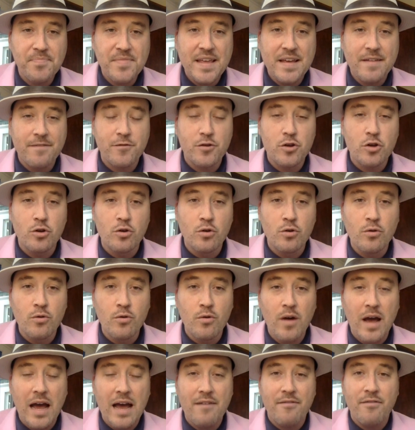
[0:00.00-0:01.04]
If
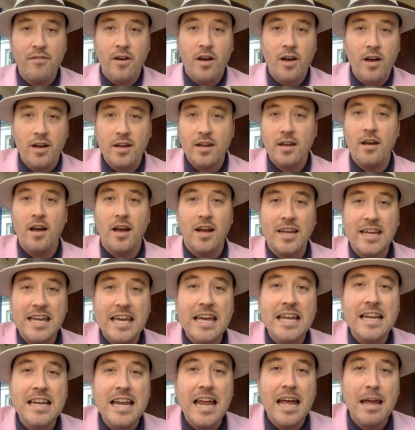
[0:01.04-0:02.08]
you have a
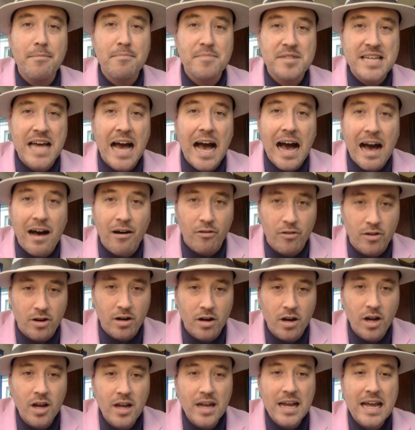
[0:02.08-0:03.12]
kid named
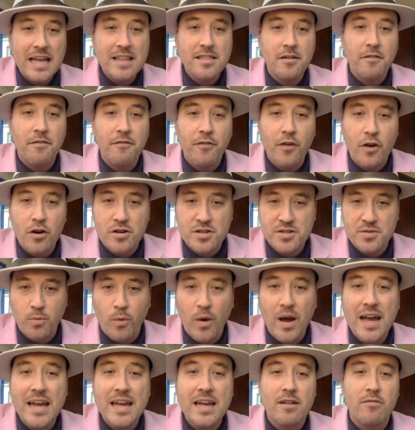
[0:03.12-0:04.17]
Tower in the first
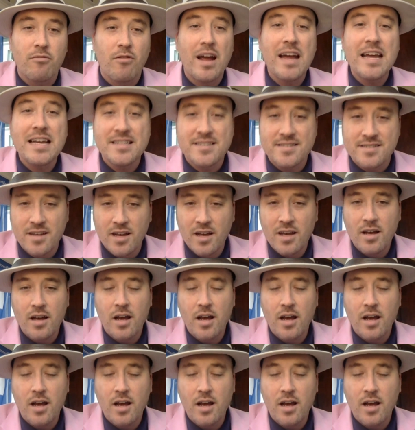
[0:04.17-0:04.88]
race,